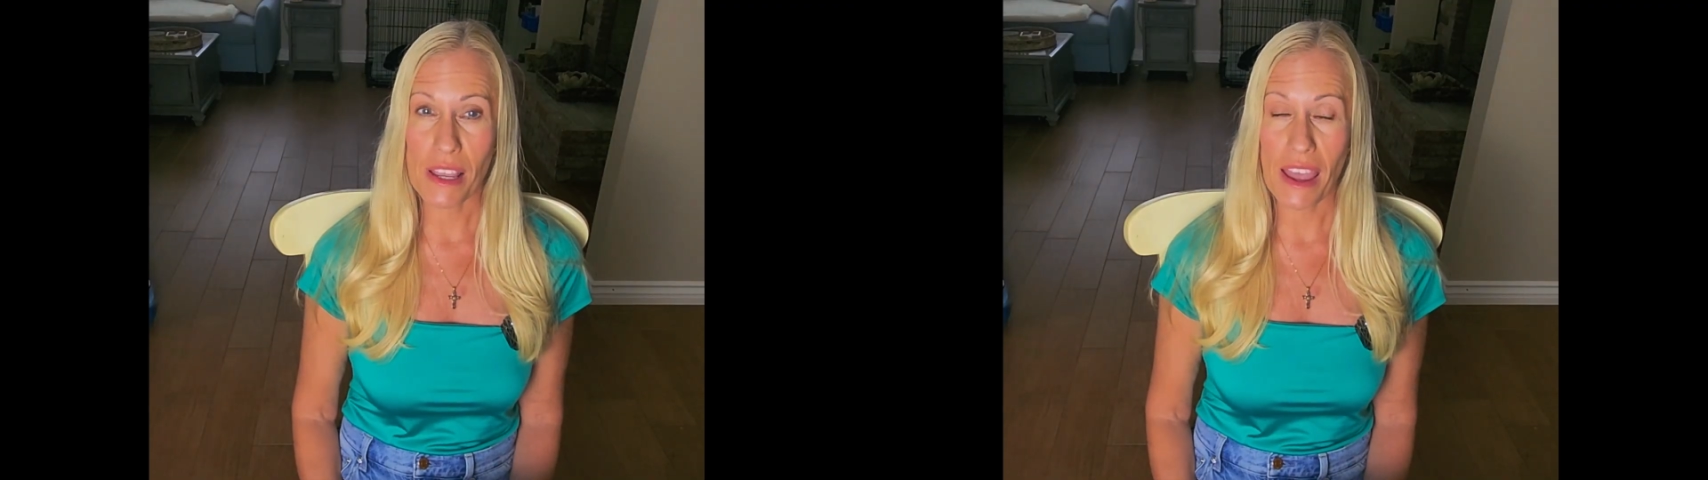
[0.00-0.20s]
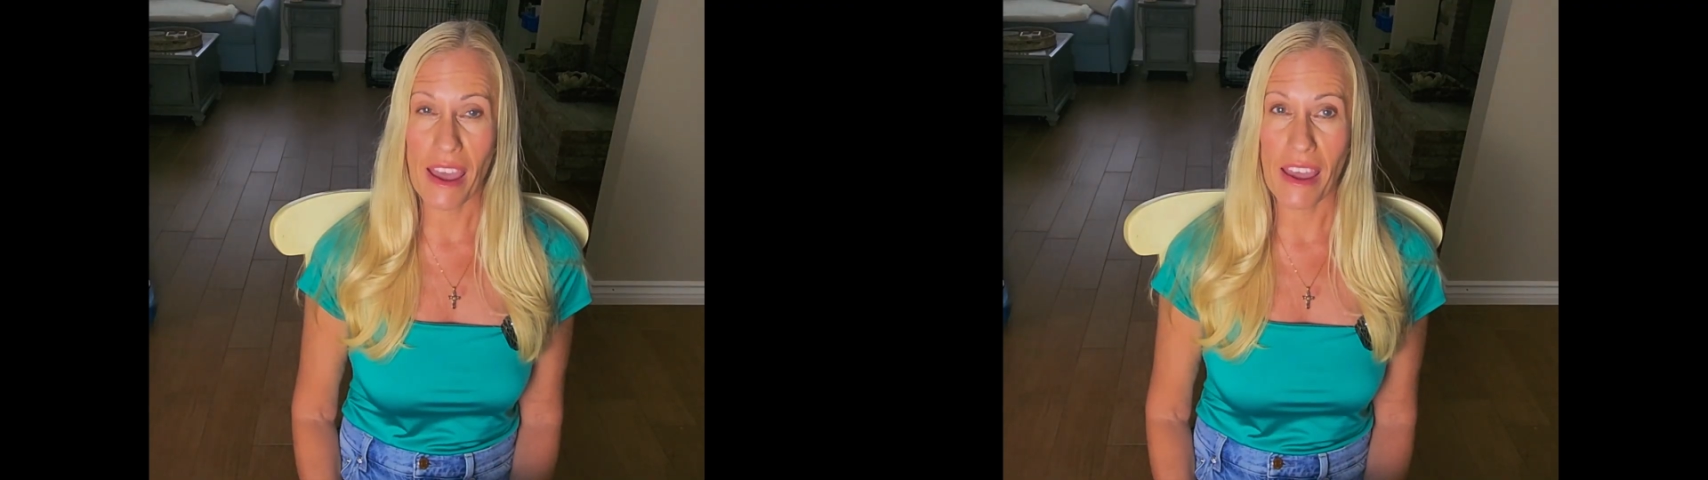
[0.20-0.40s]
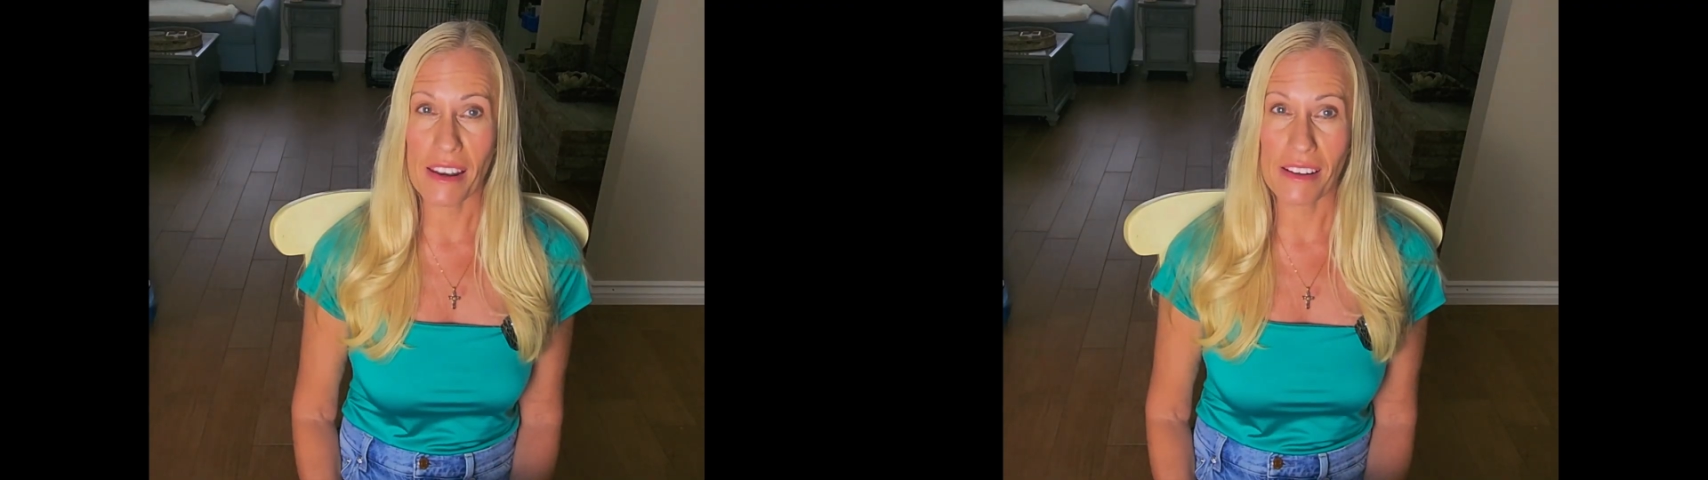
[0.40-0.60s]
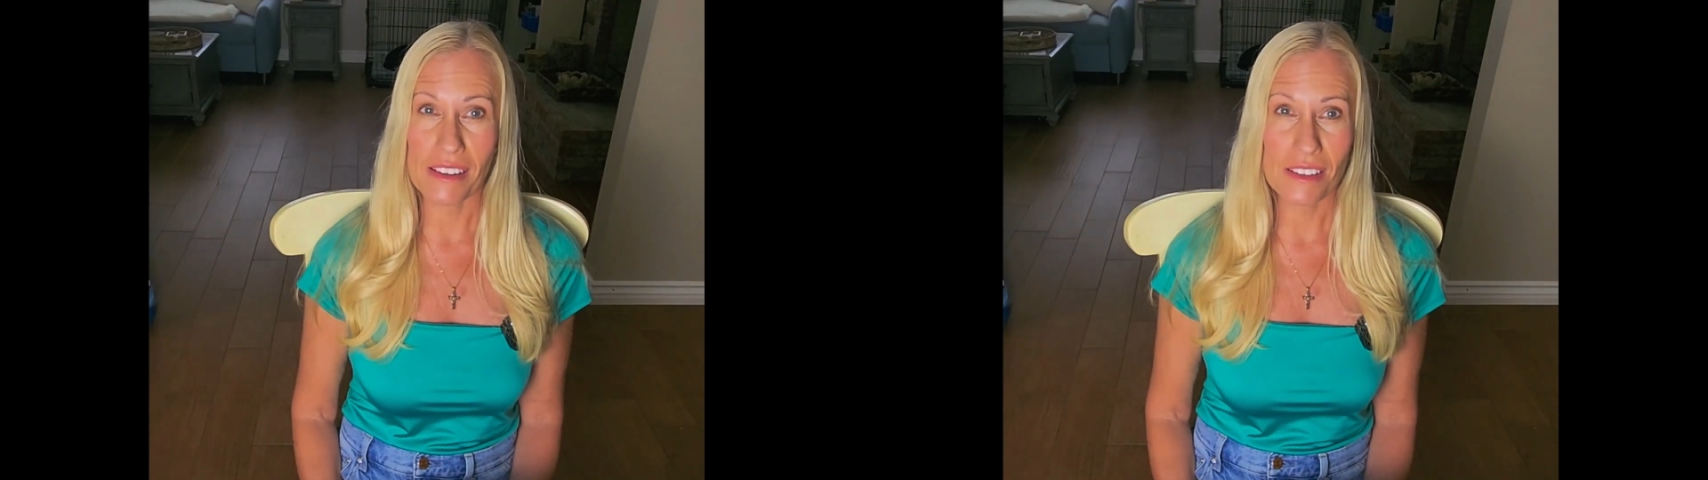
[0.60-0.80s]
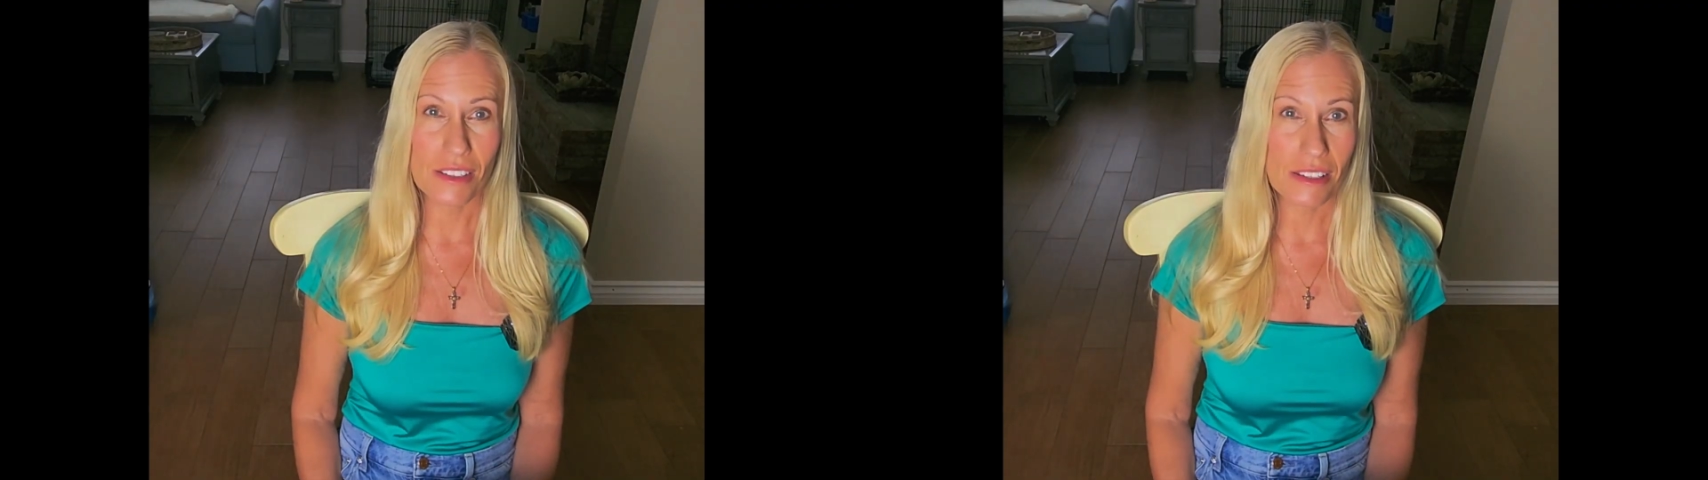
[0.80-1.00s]
and
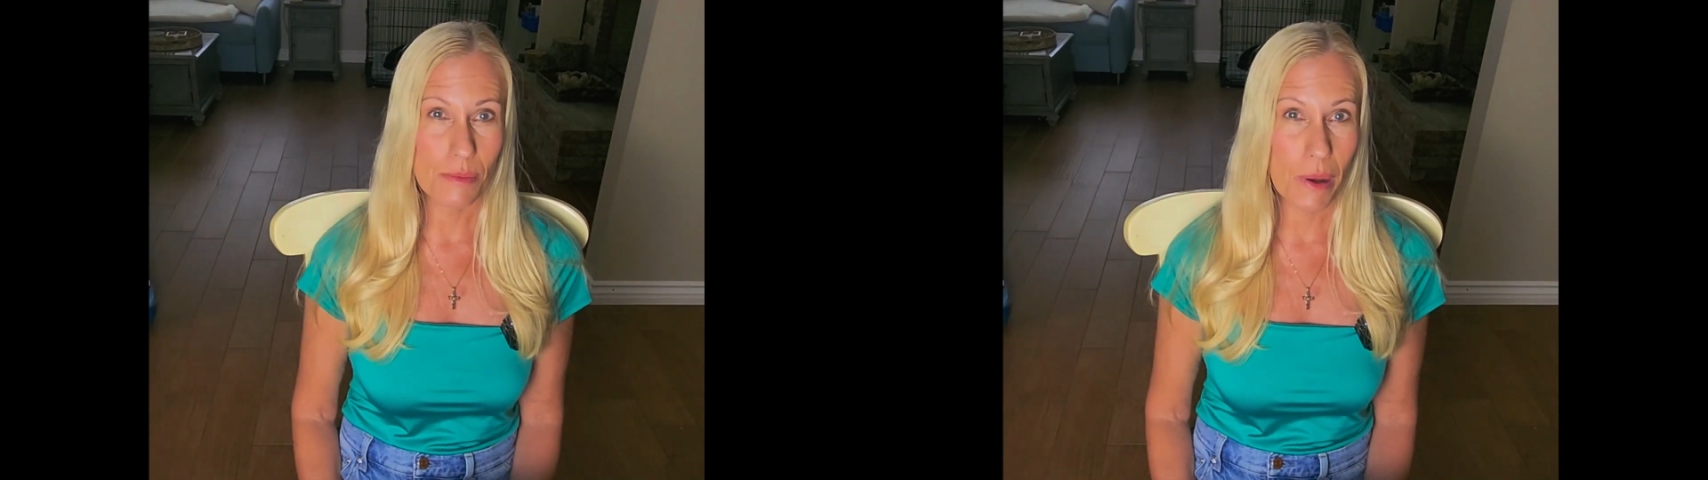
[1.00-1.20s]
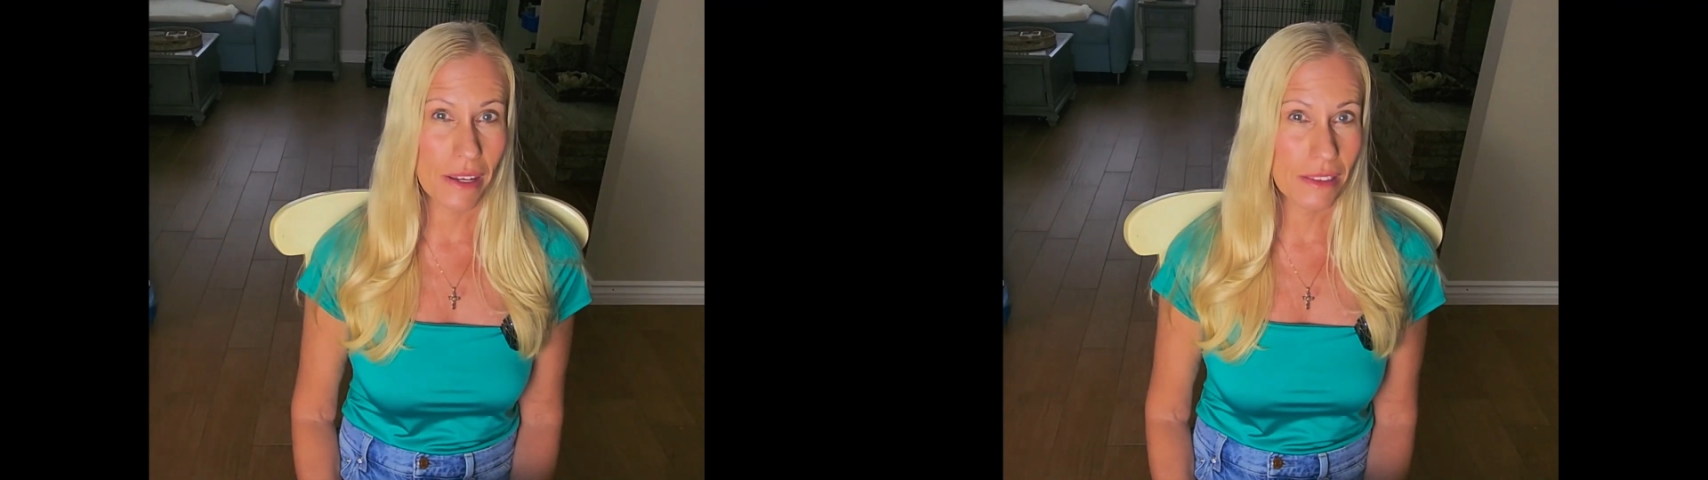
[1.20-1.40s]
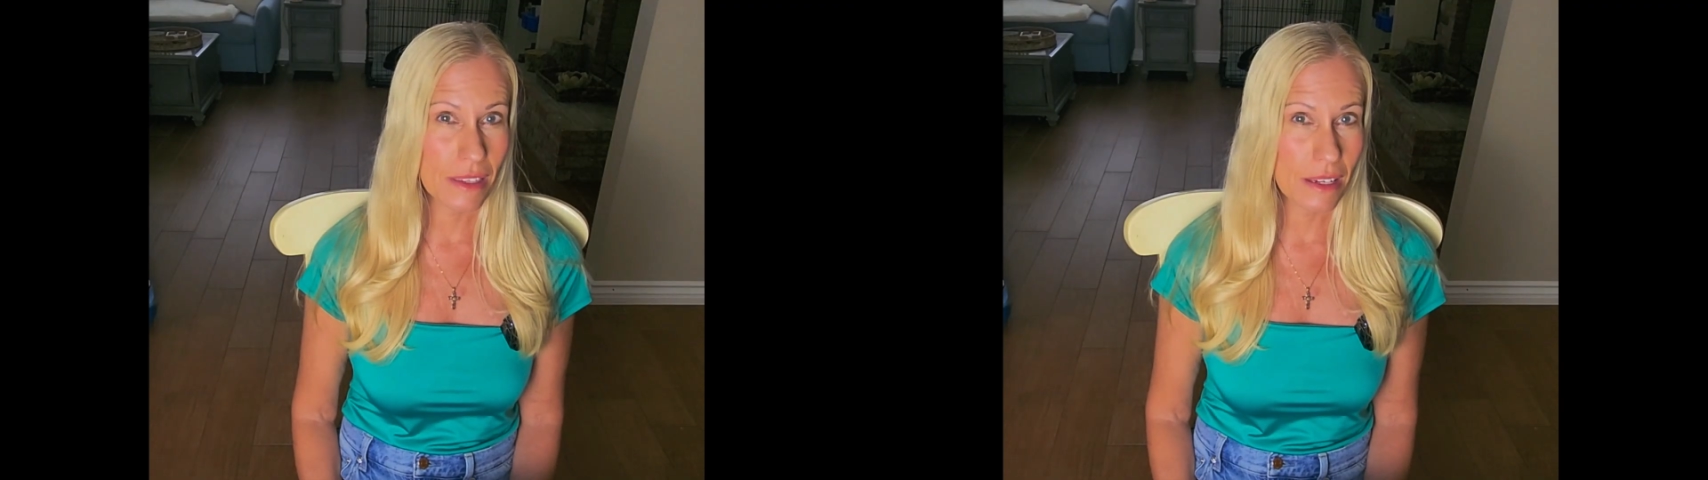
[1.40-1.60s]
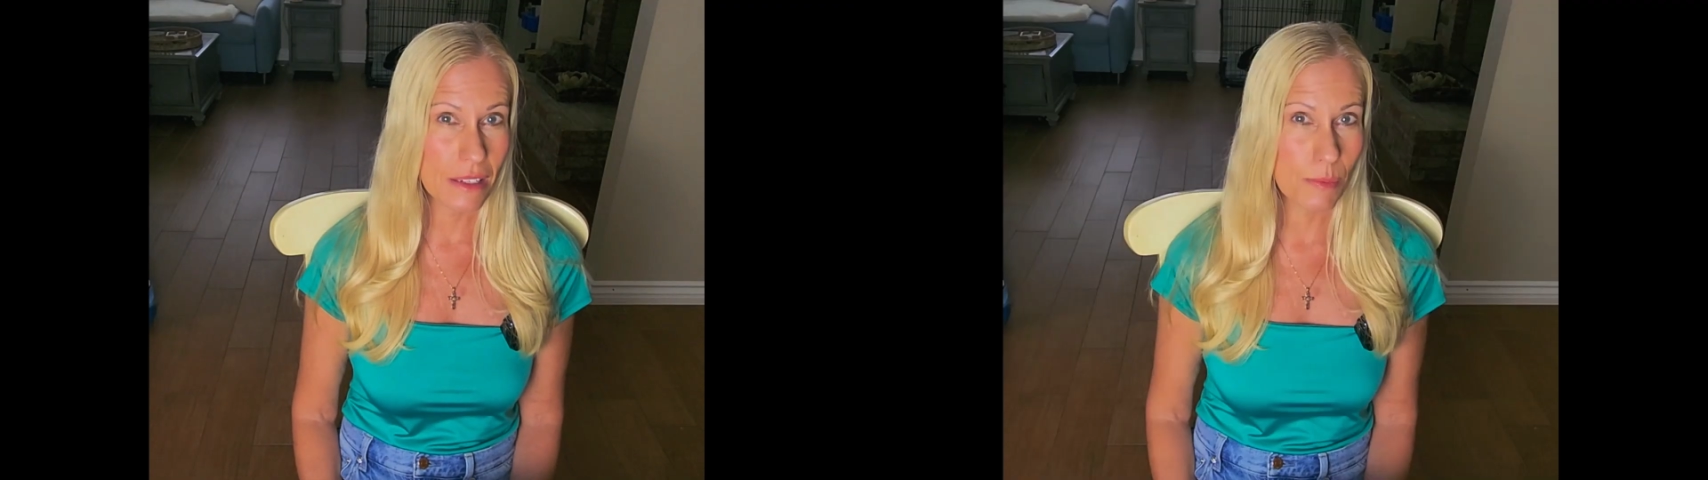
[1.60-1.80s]
despite this,